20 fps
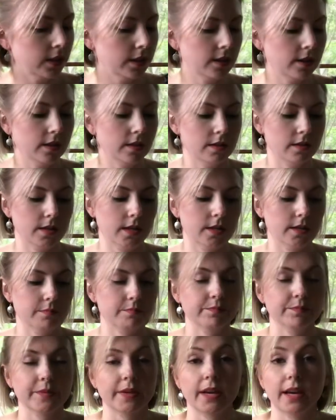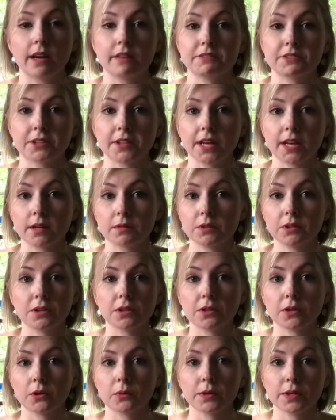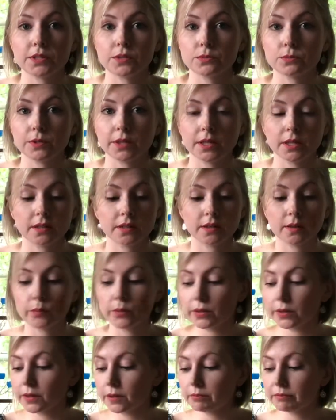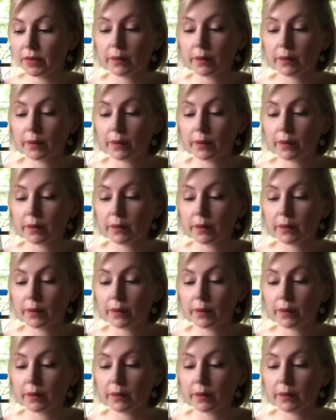And then after that, you can always read a book